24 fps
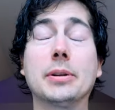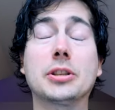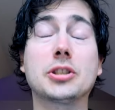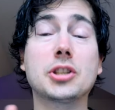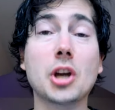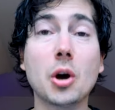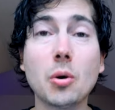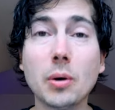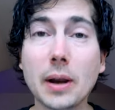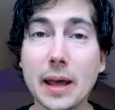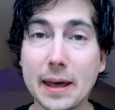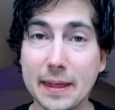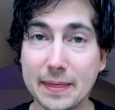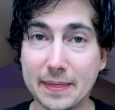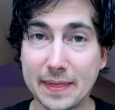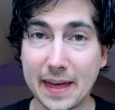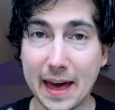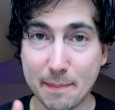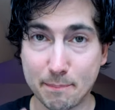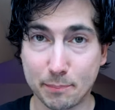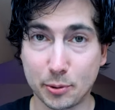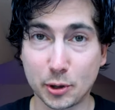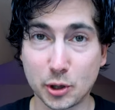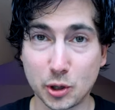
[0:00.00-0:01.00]
but don't let
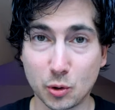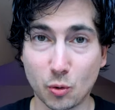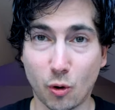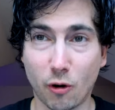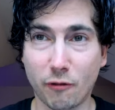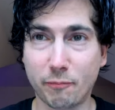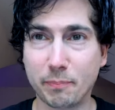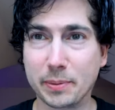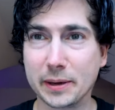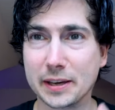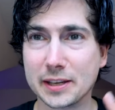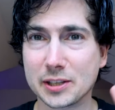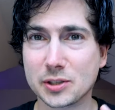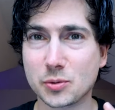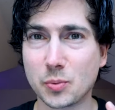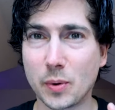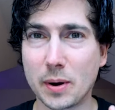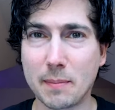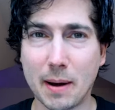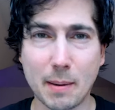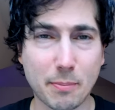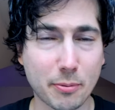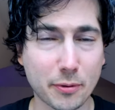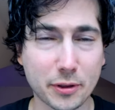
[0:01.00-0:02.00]
that put you off, because
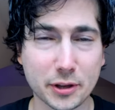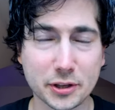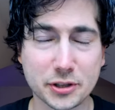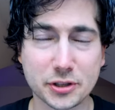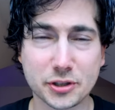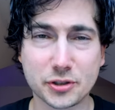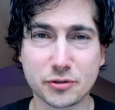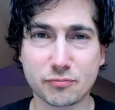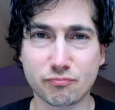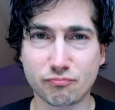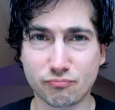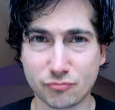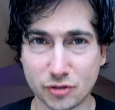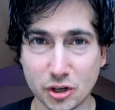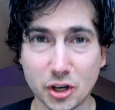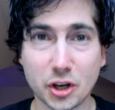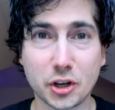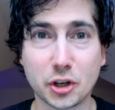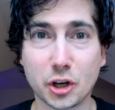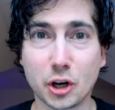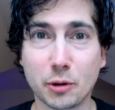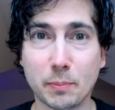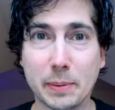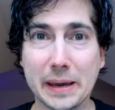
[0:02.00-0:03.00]
when my brother
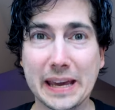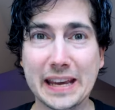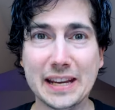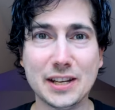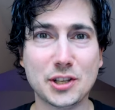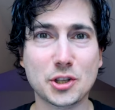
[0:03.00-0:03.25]
turned up, he